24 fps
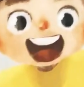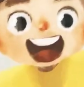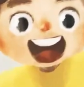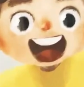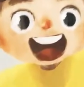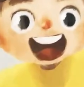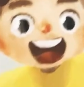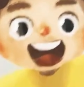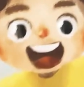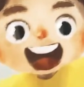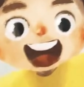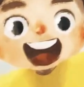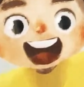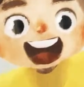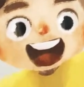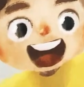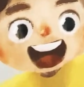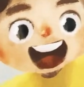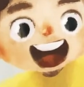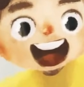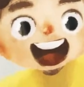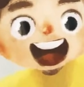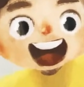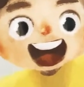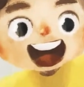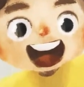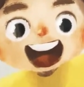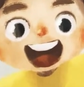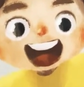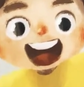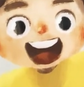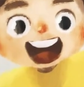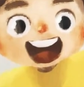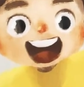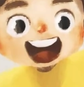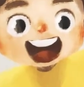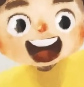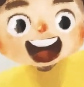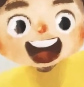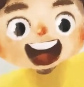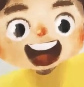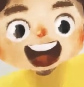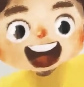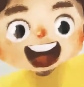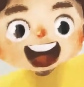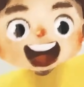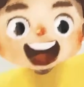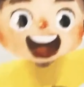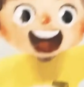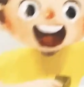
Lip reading: my body is my friend.